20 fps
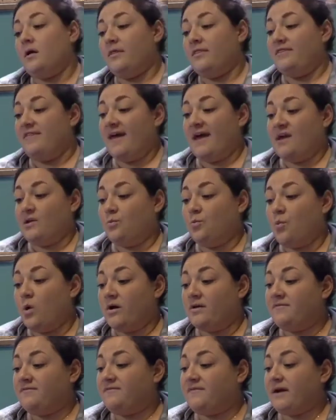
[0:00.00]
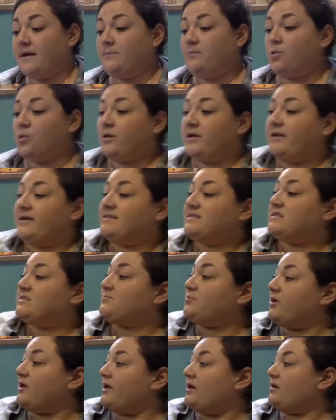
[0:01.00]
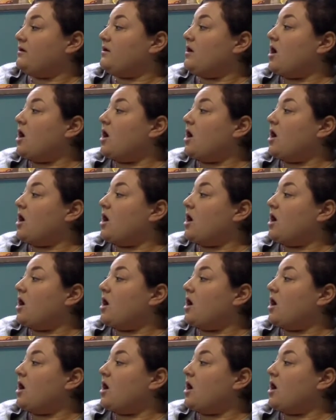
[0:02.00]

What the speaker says: Then, one fine morning in spring,